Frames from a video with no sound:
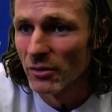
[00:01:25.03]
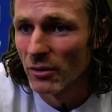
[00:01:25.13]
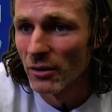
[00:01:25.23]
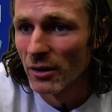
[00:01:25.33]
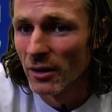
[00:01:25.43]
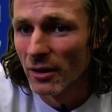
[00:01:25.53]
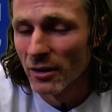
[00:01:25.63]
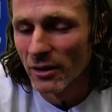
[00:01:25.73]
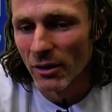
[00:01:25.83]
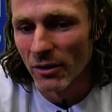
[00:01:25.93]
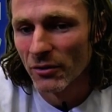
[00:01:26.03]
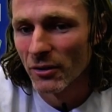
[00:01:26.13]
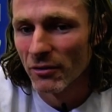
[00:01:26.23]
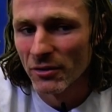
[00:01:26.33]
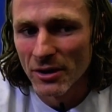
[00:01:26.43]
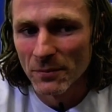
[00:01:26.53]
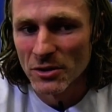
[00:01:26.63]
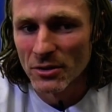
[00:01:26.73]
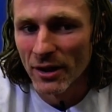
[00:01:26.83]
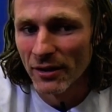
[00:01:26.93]
So, you know, if you're
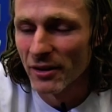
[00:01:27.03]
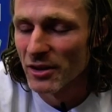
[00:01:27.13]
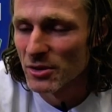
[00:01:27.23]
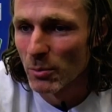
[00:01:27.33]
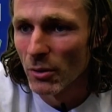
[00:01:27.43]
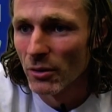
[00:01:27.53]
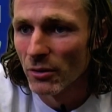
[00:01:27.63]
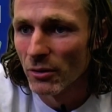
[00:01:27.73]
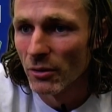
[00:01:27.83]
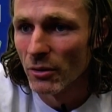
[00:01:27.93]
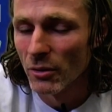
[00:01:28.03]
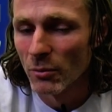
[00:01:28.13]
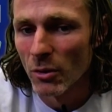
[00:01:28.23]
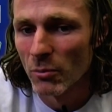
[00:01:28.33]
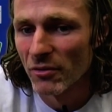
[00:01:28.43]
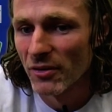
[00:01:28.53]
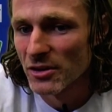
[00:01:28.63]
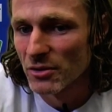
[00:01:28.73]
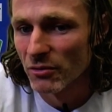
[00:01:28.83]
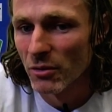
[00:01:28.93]
attempting anything in sport or
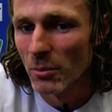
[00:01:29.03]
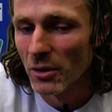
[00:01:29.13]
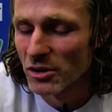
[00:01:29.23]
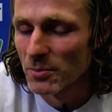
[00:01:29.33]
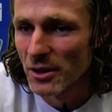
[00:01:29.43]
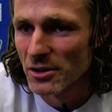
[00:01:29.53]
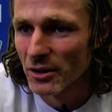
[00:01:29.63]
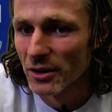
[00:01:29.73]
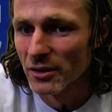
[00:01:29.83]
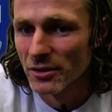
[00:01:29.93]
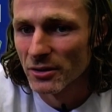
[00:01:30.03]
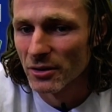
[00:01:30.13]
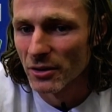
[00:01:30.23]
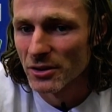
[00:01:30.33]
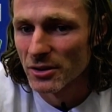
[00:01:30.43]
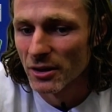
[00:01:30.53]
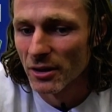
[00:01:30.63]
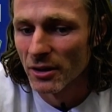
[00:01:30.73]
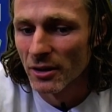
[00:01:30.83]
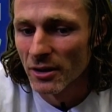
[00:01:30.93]
professional football, especially, you know, it's
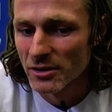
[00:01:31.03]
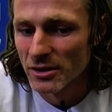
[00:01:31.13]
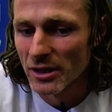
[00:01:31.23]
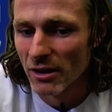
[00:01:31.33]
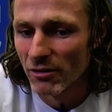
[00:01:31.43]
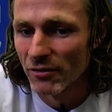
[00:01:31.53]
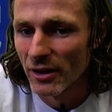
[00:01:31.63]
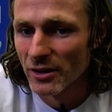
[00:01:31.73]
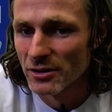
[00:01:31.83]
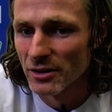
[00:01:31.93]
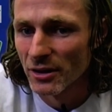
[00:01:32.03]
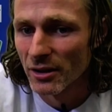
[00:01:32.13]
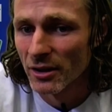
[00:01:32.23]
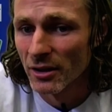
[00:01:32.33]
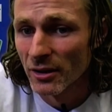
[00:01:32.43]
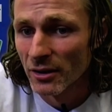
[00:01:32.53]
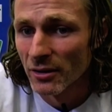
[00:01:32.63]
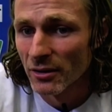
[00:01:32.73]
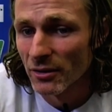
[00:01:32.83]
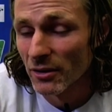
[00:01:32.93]
a sacrifice that
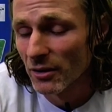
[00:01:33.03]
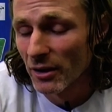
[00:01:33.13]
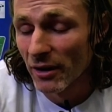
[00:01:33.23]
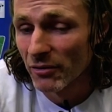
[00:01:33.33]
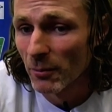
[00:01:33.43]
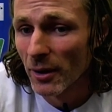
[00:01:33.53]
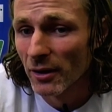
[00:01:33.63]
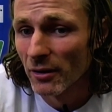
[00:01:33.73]
you have to make.